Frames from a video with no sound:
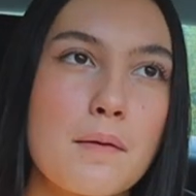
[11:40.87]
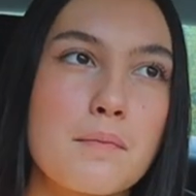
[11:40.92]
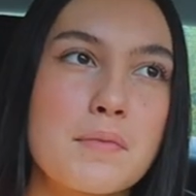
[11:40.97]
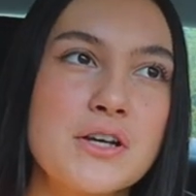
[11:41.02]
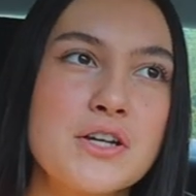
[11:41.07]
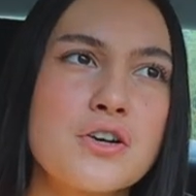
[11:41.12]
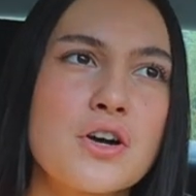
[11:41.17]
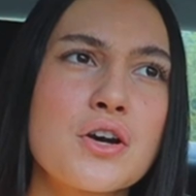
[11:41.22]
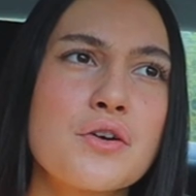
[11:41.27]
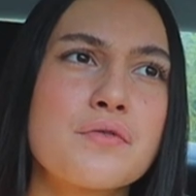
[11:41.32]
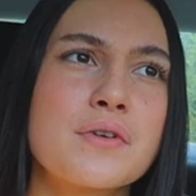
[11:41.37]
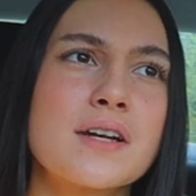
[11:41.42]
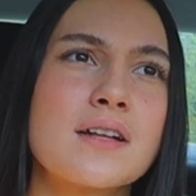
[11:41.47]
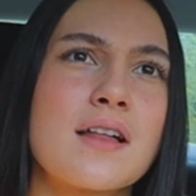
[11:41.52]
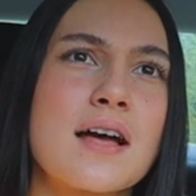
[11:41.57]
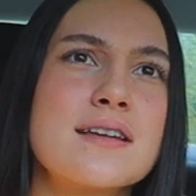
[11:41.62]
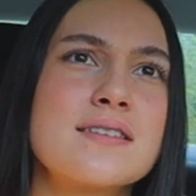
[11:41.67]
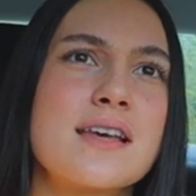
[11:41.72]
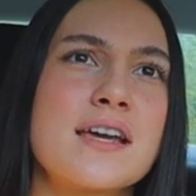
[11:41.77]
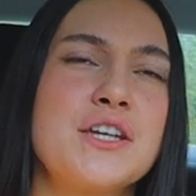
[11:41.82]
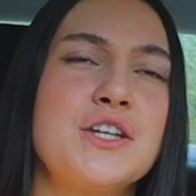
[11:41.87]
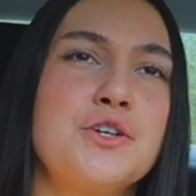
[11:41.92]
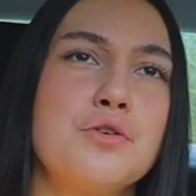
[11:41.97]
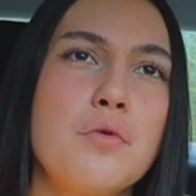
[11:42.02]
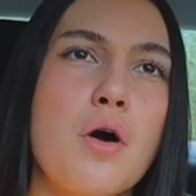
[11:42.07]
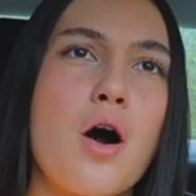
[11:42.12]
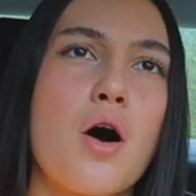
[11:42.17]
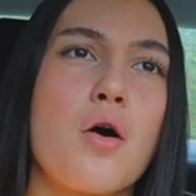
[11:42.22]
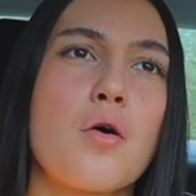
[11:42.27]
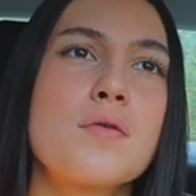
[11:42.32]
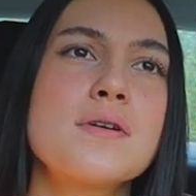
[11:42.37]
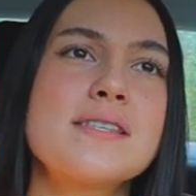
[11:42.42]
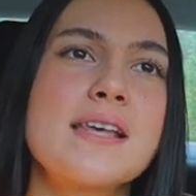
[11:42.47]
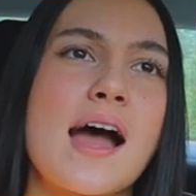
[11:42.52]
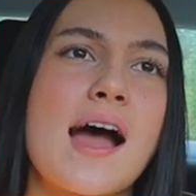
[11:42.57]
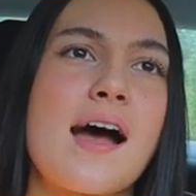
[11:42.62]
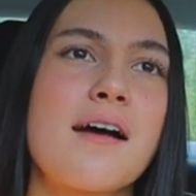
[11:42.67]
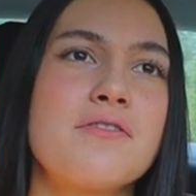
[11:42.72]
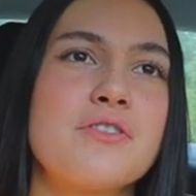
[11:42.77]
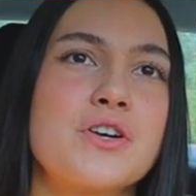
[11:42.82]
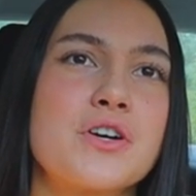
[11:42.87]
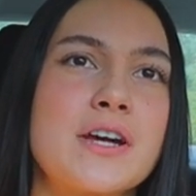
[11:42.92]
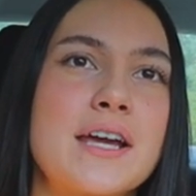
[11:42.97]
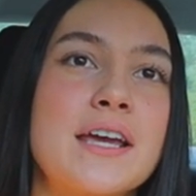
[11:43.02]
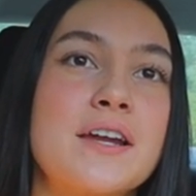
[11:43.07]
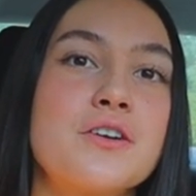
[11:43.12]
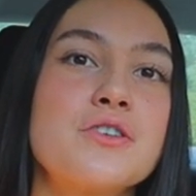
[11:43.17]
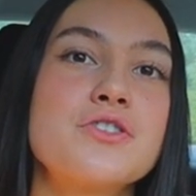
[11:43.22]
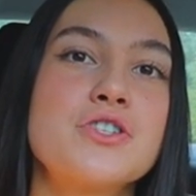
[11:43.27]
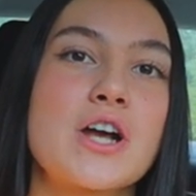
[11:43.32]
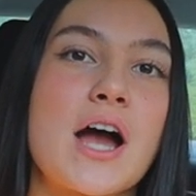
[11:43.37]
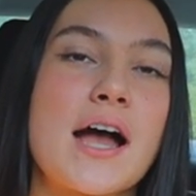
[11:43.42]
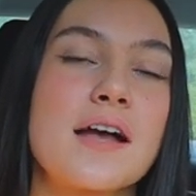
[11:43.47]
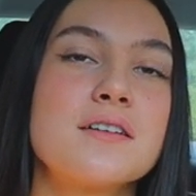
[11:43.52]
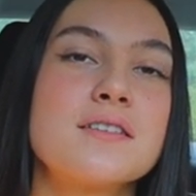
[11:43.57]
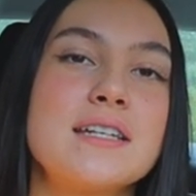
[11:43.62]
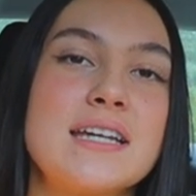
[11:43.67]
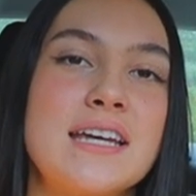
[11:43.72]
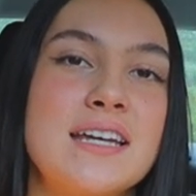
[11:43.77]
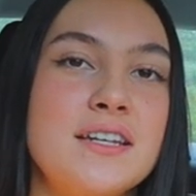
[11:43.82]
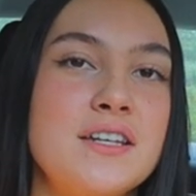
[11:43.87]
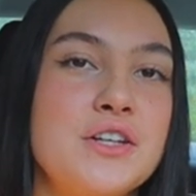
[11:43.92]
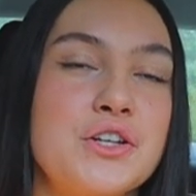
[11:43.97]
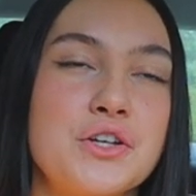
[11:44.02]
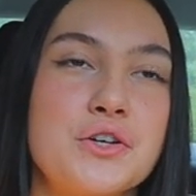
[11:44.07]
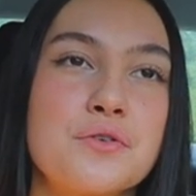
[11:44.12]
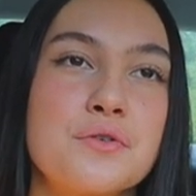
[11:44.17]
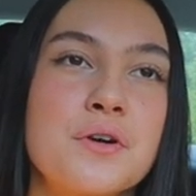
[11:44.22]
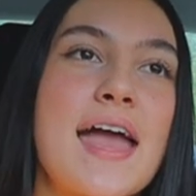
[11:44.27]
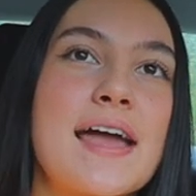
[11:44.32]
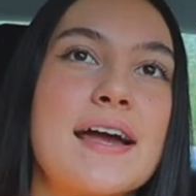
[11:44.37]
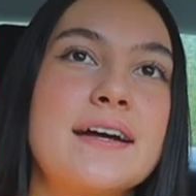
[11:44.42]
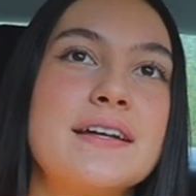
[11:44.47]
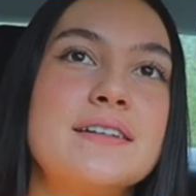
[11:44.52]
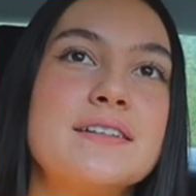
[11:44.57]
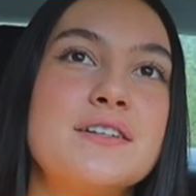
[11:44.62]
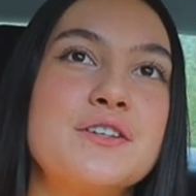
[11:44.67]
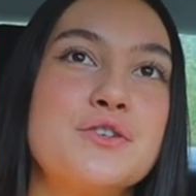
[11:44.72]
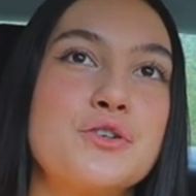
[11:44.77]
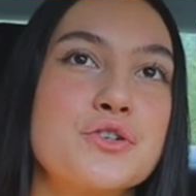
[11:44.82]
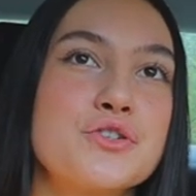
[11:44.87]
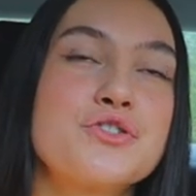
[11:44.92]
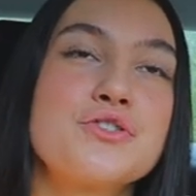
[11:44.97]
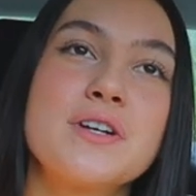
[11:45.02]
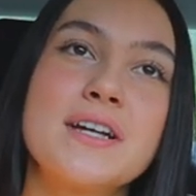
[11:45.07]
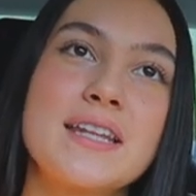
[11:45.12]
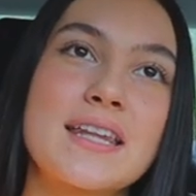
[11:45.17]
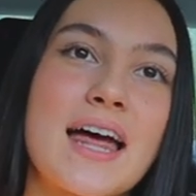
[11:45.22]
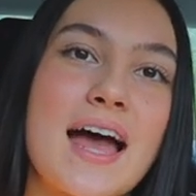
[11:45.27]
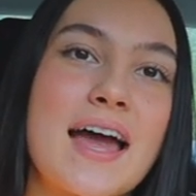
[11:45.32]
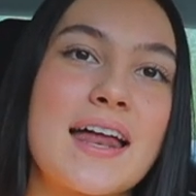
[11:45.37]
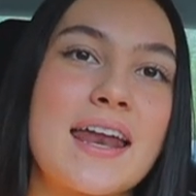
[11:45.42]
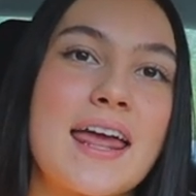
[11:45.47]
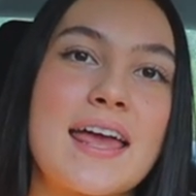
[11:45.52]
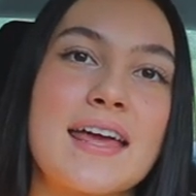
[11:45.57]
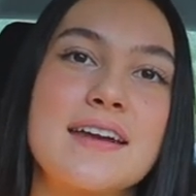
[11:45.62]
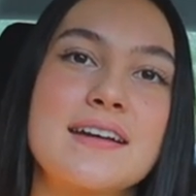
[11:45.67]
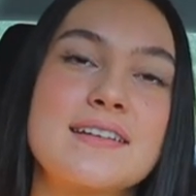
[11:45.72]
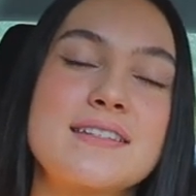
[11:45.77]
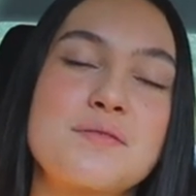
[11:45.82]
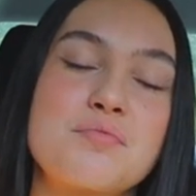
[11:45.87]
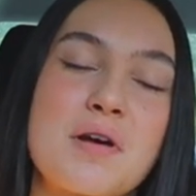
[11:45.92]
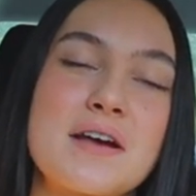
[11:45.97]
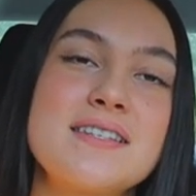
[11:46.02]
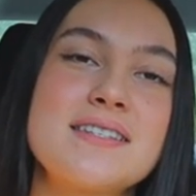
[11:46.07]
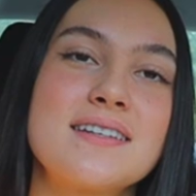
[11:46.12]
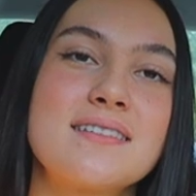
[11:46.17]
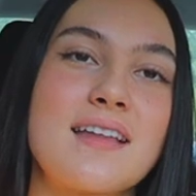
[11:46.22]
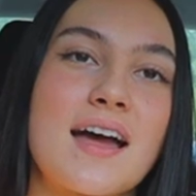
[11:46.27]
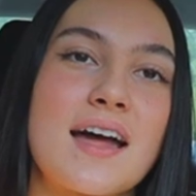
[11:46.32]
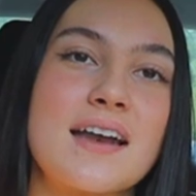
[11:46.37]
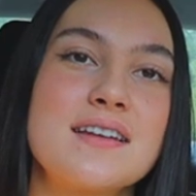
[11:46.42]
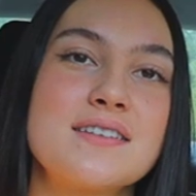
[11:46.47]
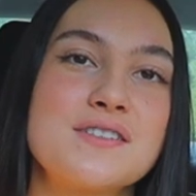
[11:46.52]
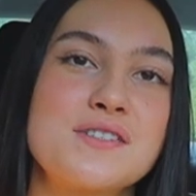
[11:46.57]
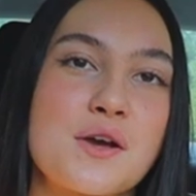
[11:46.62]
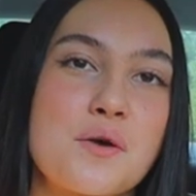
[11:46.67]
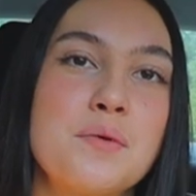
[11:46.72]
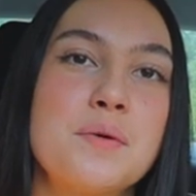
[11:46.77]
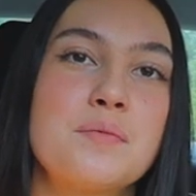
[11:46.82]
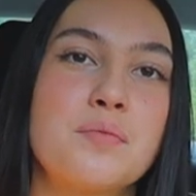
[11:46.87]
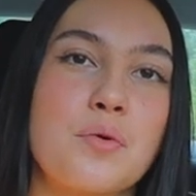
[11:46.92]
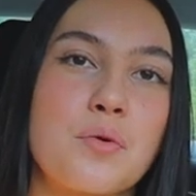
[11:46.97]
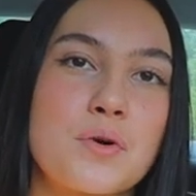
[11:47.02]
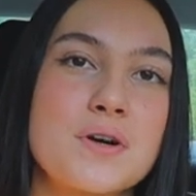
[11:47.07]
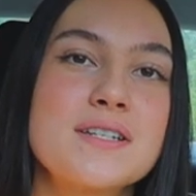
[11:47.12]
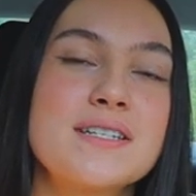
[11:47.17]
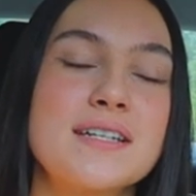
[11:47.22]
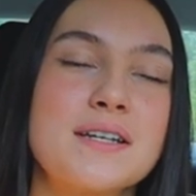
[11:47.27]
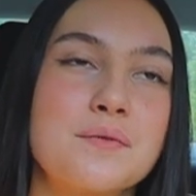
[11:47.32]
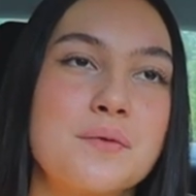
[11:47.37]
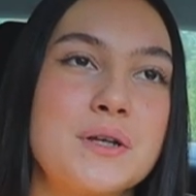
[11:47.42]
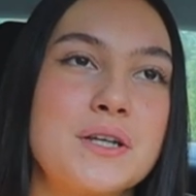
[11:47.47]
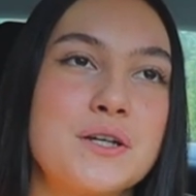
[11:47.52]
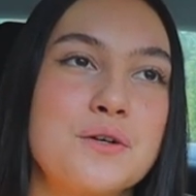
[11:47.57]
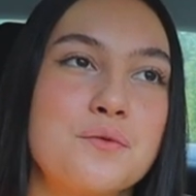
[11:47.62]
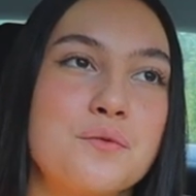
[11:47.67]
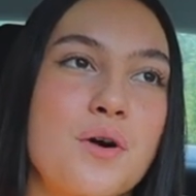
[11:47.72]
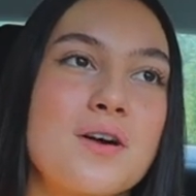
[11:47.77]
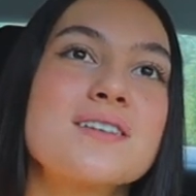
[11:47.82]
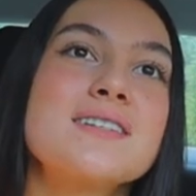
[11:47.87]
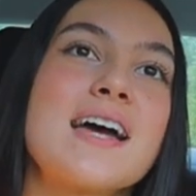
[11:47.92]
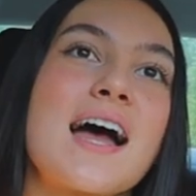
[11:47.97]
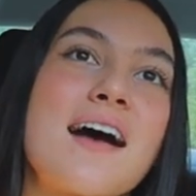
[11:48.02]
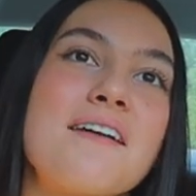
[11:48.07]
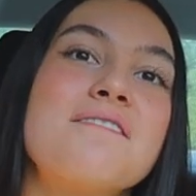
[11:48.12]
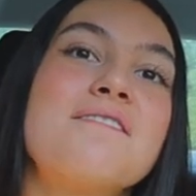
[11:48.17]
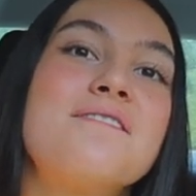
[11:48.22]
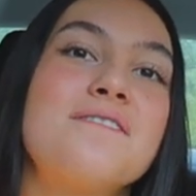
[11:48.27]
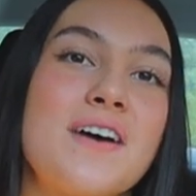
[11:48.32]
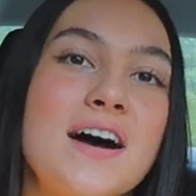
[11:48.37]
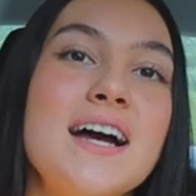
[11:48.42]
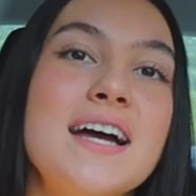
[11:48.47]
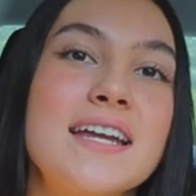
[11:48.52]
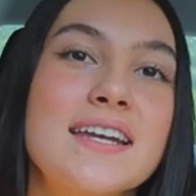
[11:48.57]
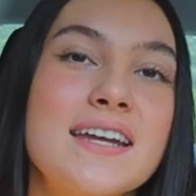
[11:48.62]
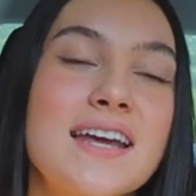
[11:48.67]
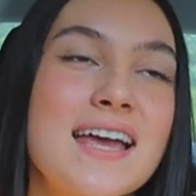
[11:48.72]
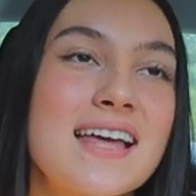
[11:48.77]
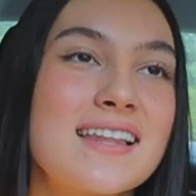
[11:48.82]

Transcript: But you gotta realize that you always have your inner child in you and nurturing that and expressing that is so important when you want to have fun.